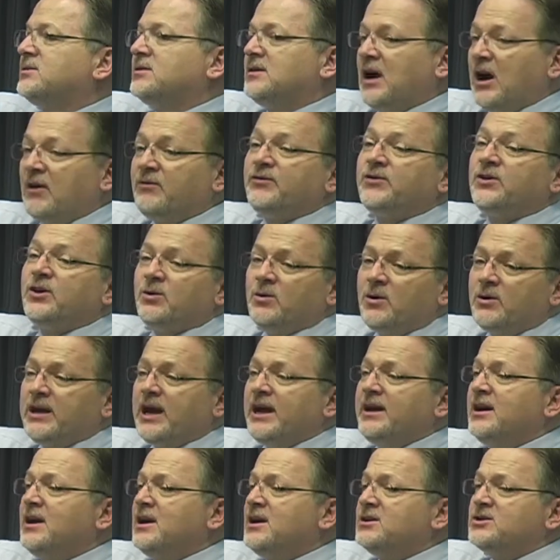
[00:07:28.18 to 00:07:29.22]
A few,
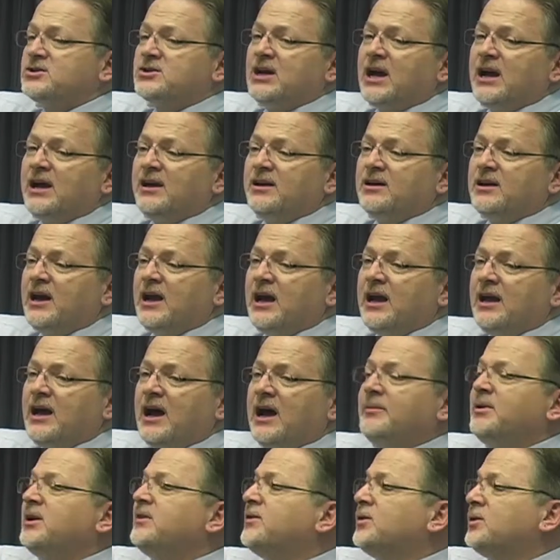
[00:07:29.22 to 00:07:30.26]
okay. So how
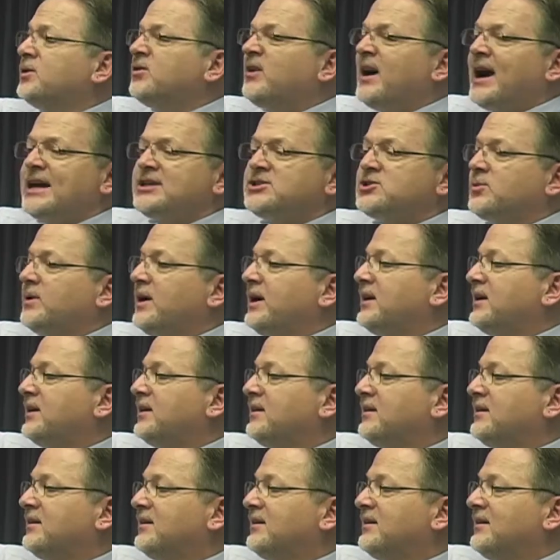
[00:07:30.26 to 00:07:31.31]
many of you are graduating?
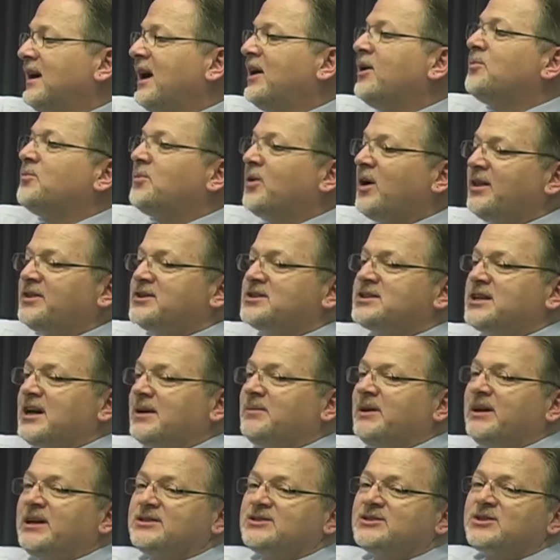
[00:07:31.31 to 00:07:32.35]
I hope all the same
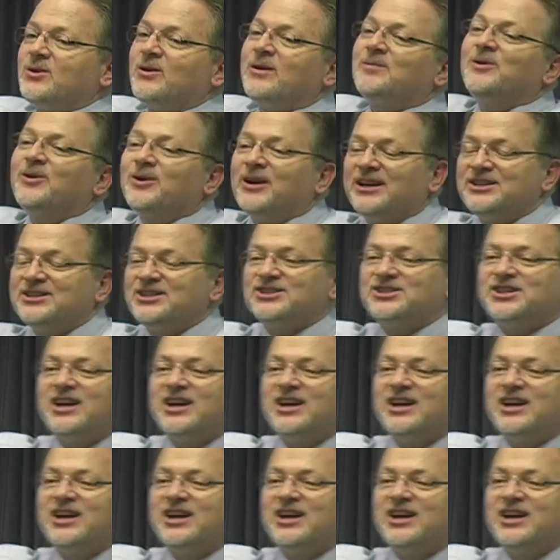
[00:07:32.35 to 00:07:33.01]
hands go up. Okay, just